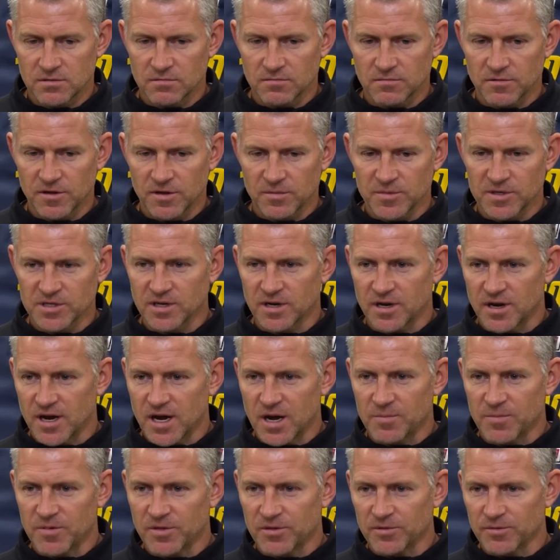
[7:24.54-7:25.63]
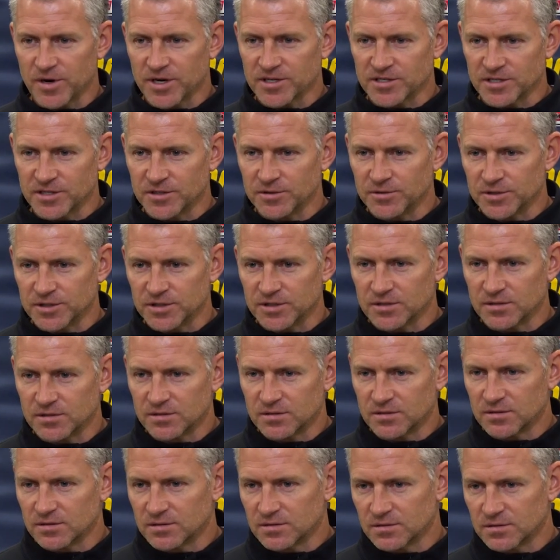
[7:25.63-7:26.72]
rhythm is going to happen through execution,
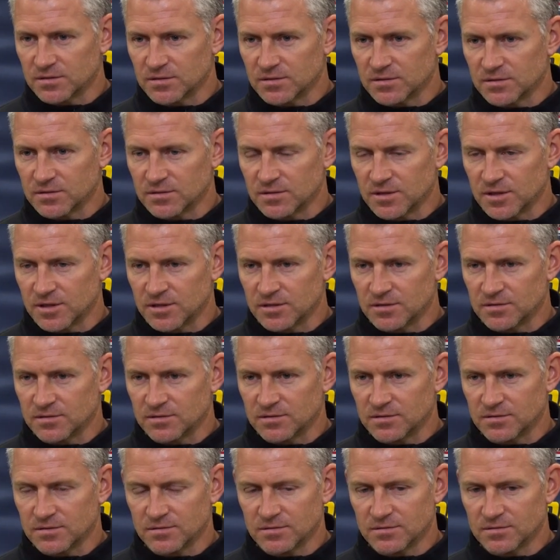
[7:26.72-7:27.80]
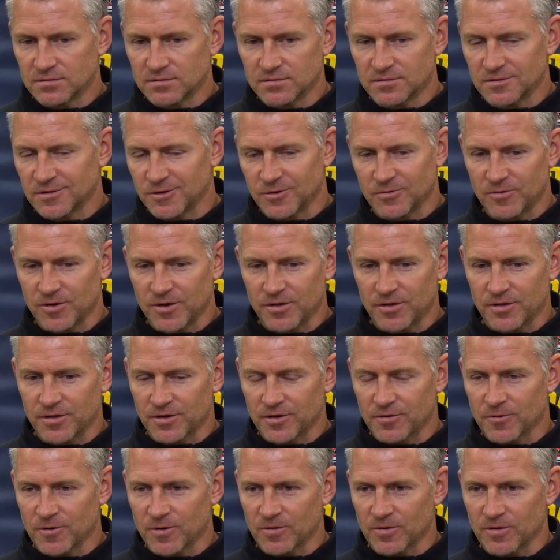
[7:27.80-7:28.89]
and you know whether the
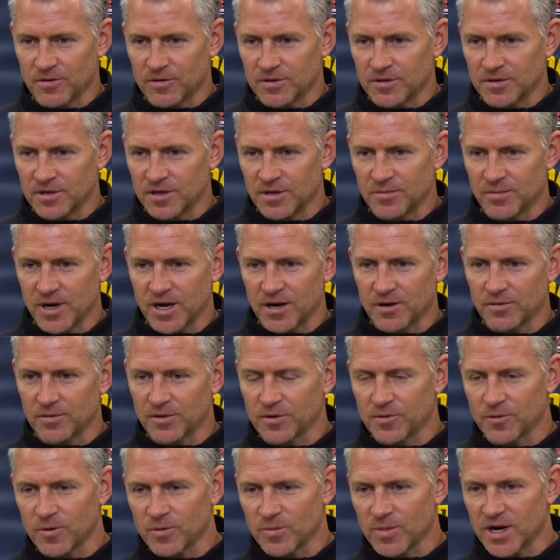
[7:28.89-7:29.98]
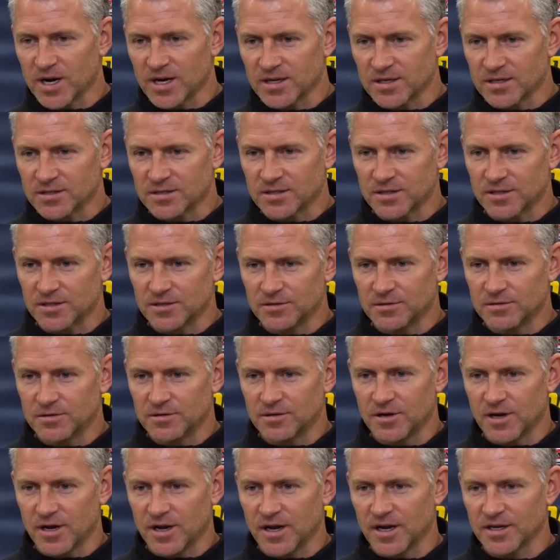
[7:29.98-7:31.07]
quarter it doesn't matter who the quarterback is. Like you,
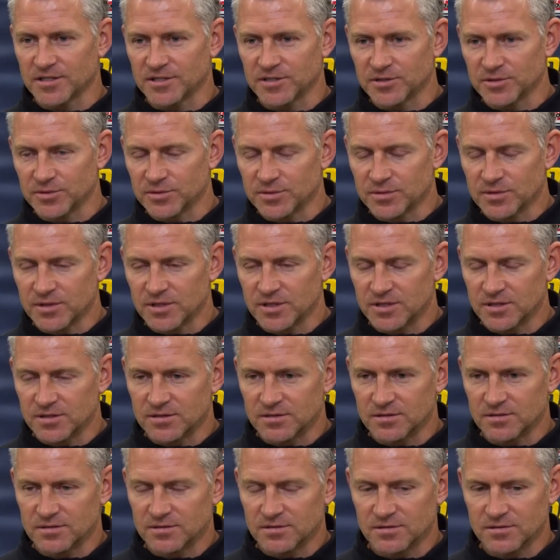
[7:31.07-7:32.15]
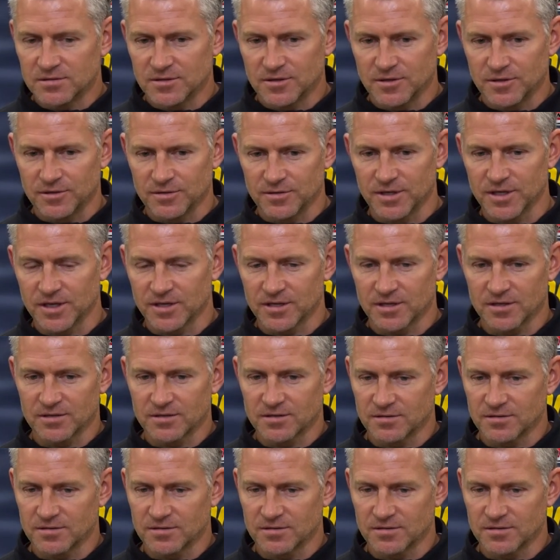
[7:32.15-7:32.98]
got to execute, and you know like